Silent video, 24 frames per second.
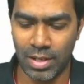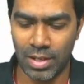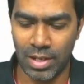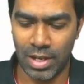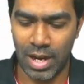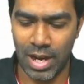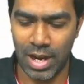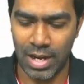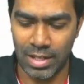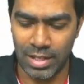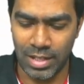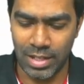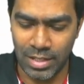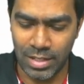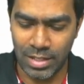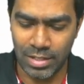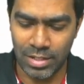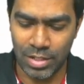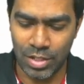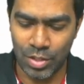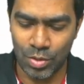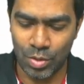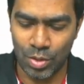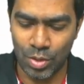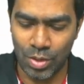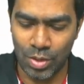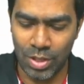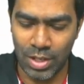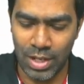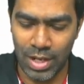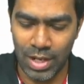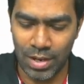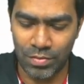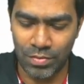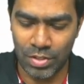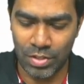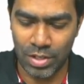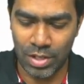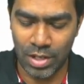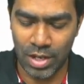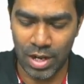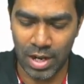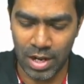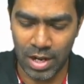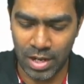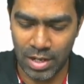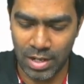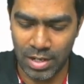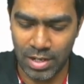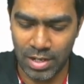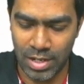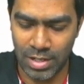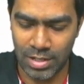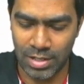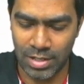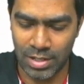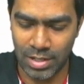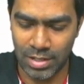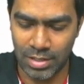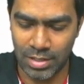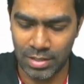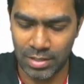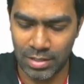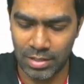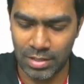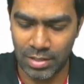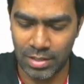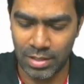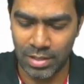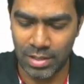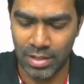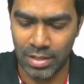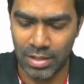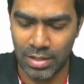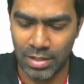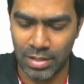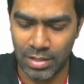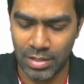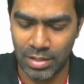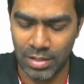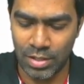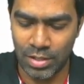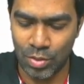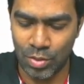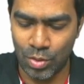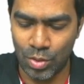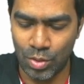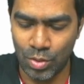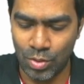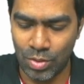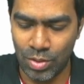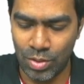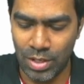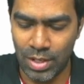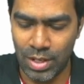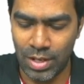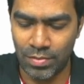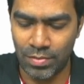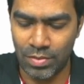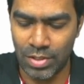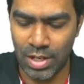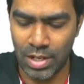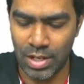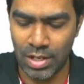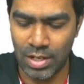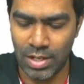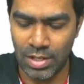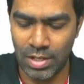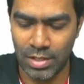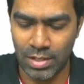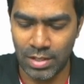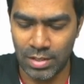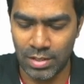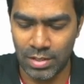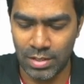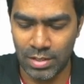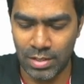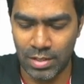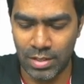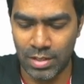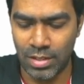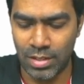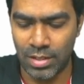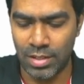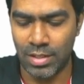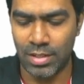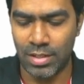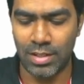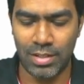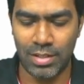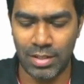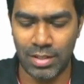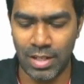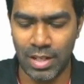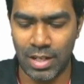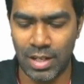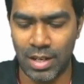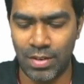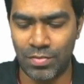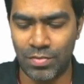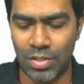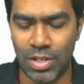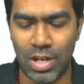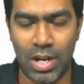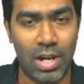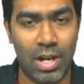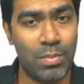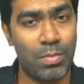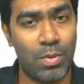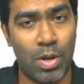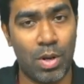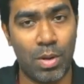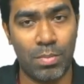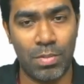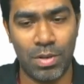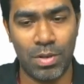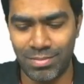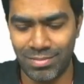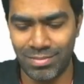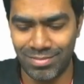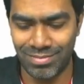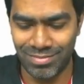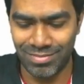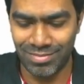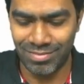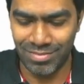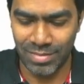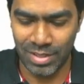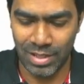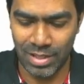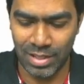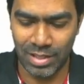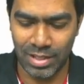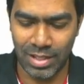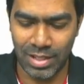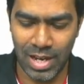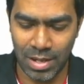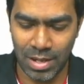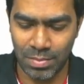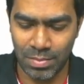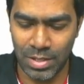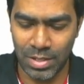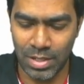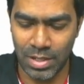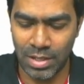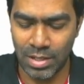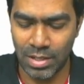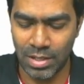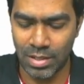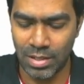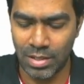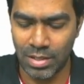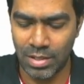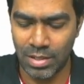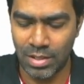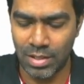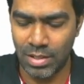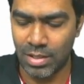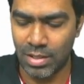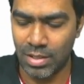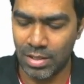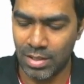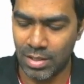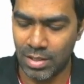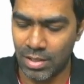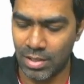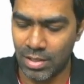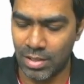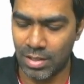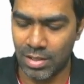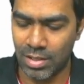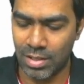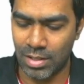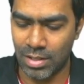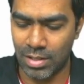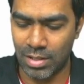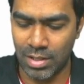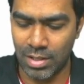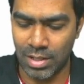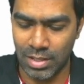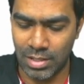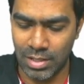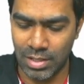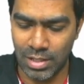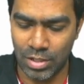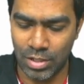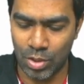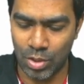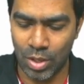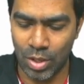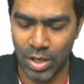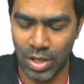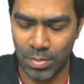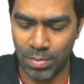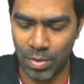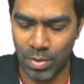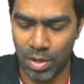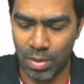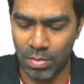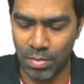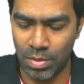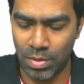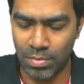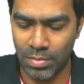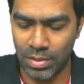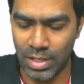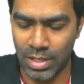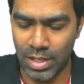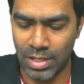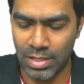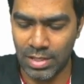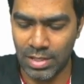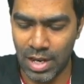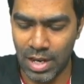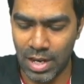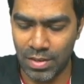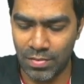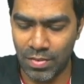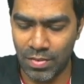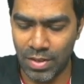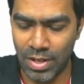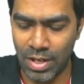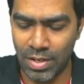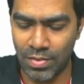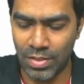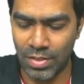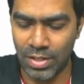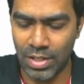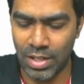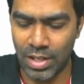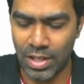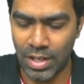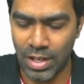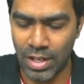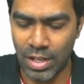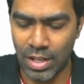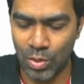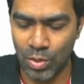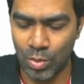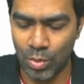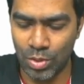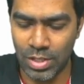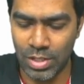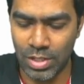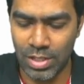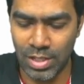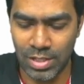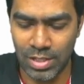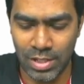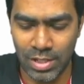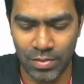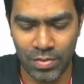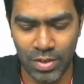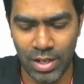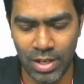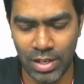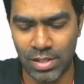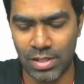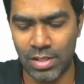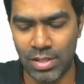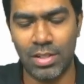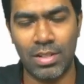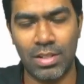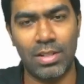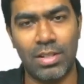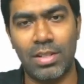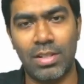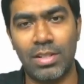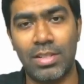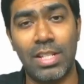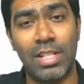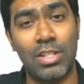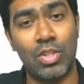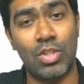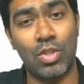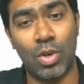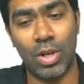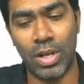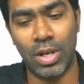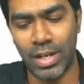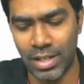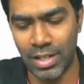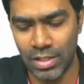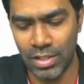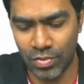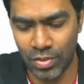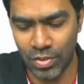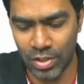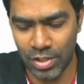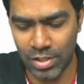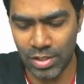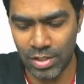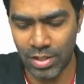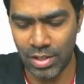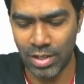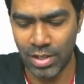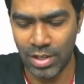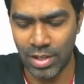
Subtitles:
And this is due to left heart disease. This is due to left heart disease. The left heart problem can be a systolic problem, that is heart failure with reduced ejection fraction, systolic dysfunction,